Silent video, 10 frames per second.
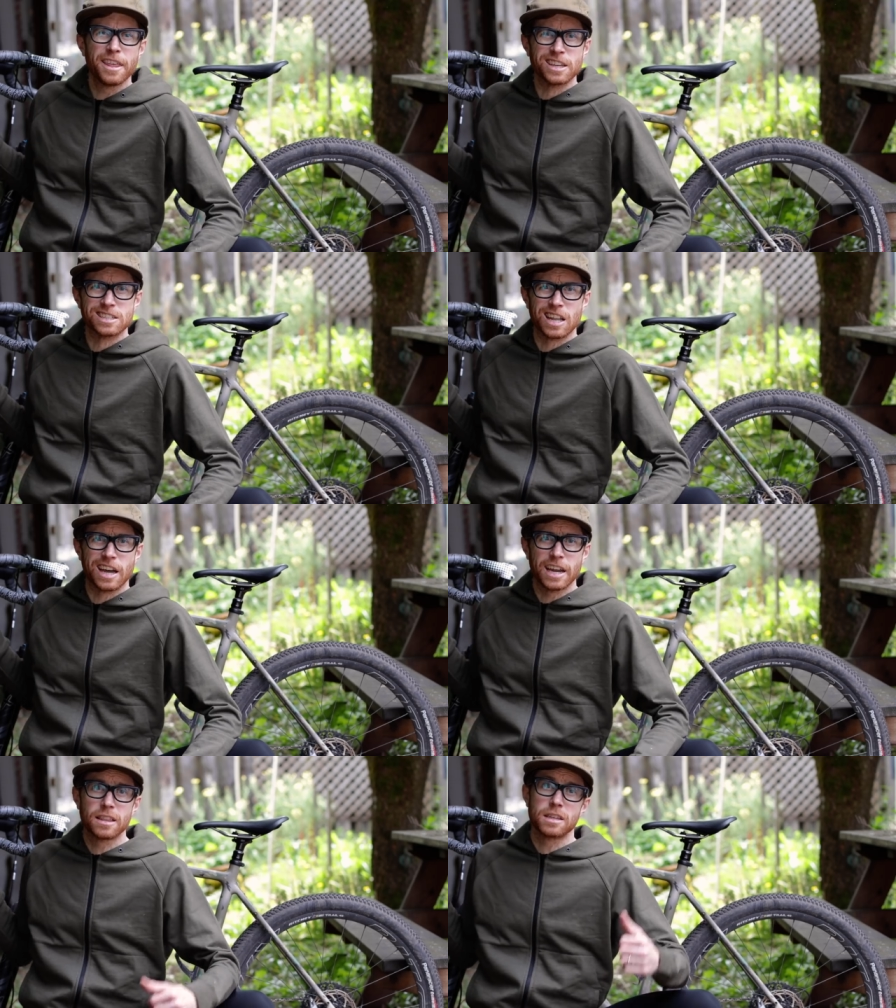Things
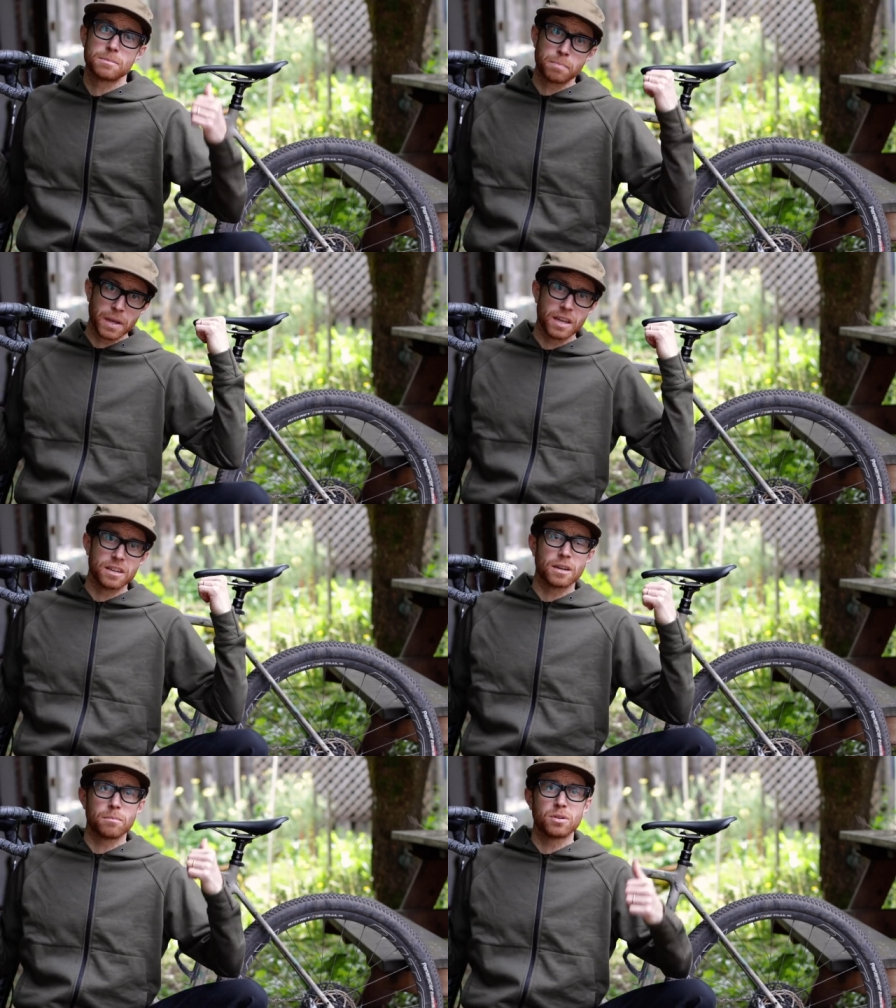like this
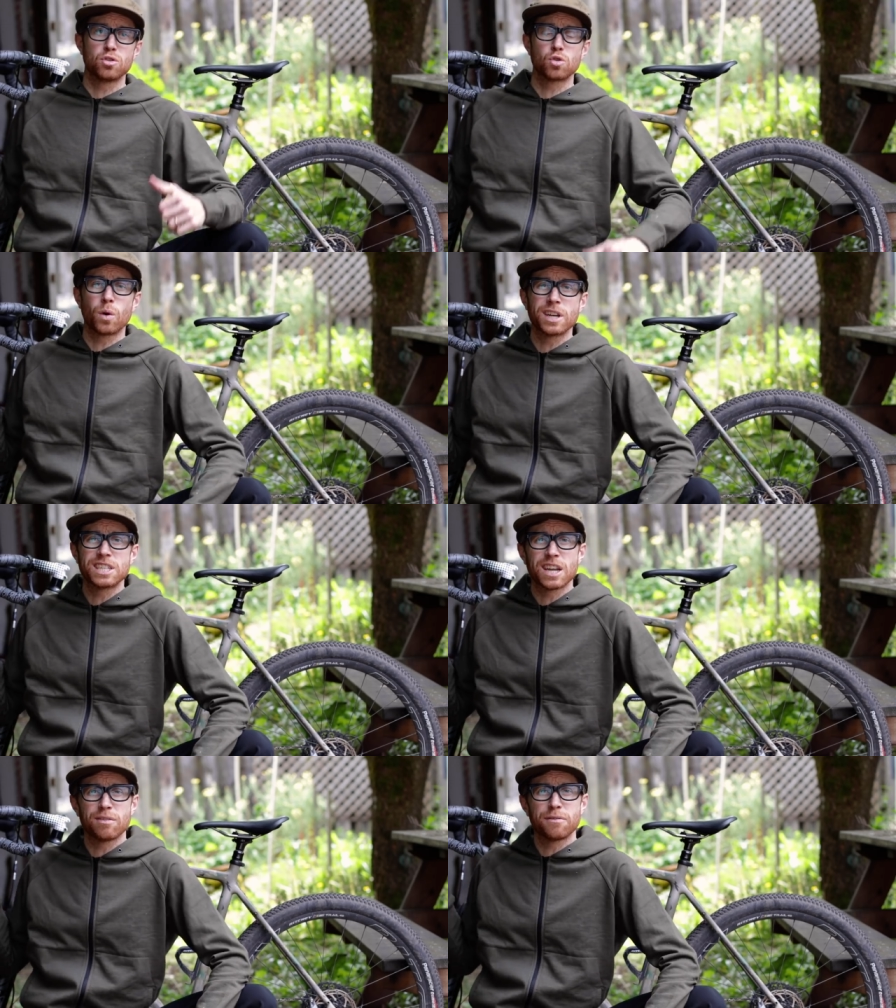PNW
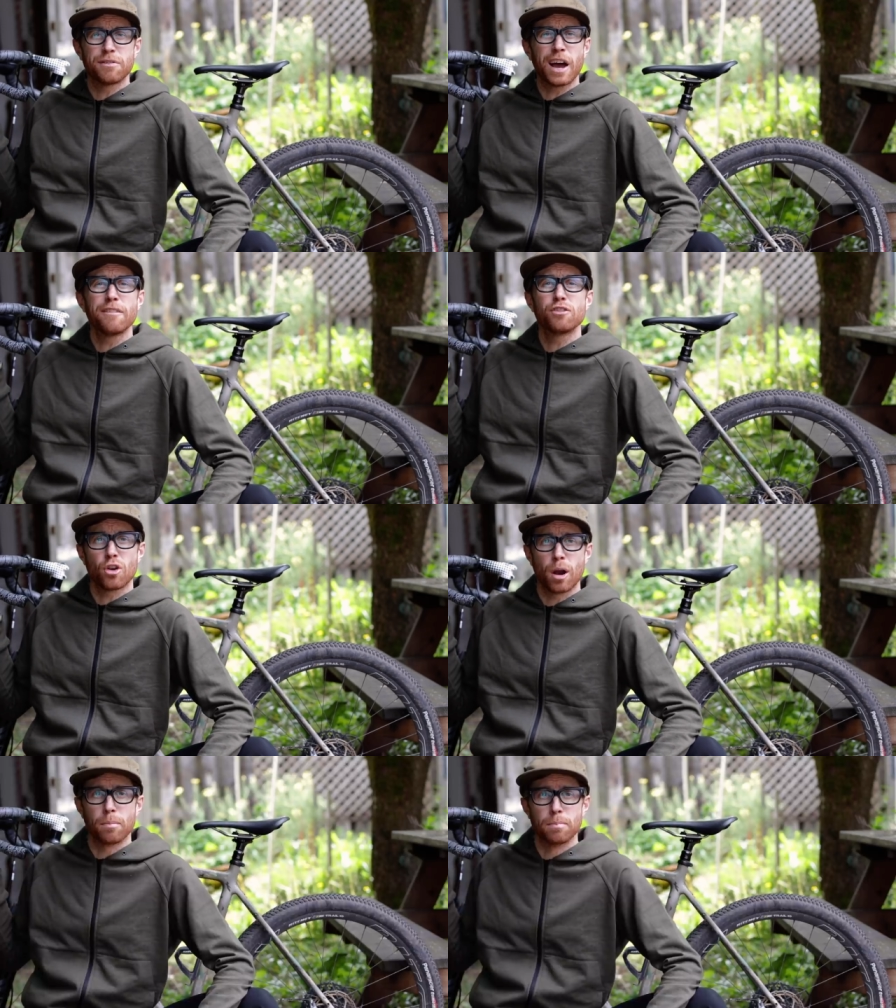27-2
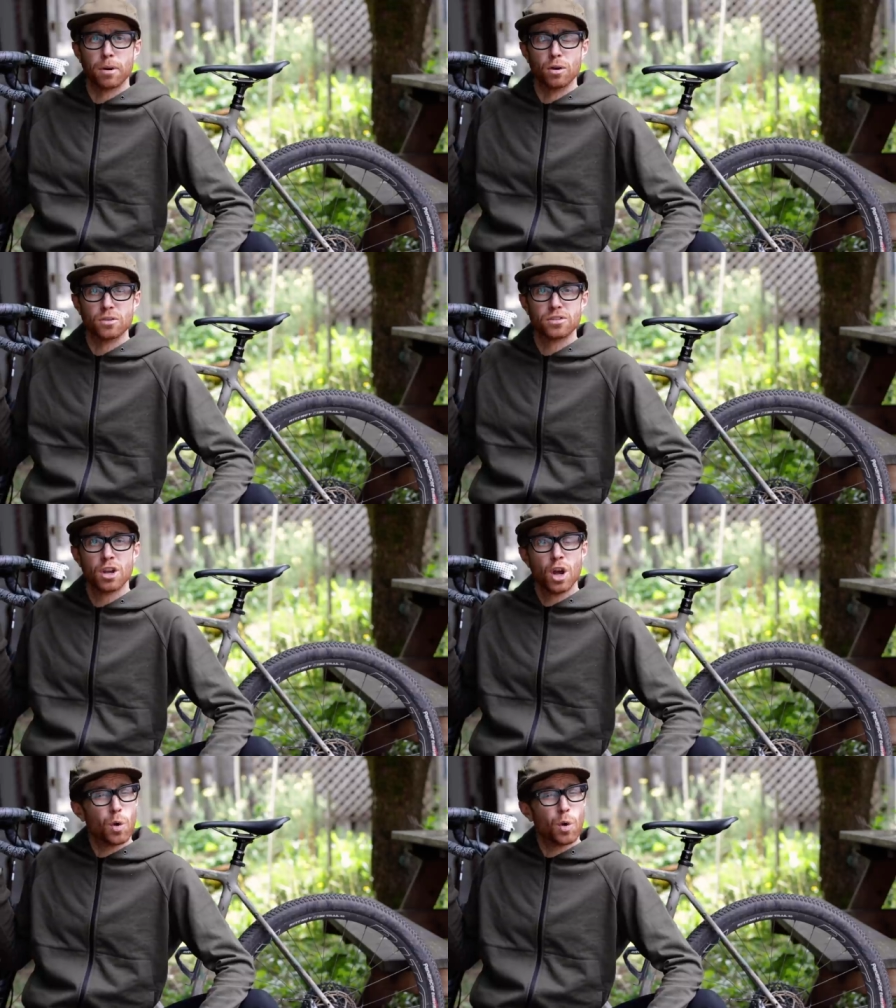dropper post,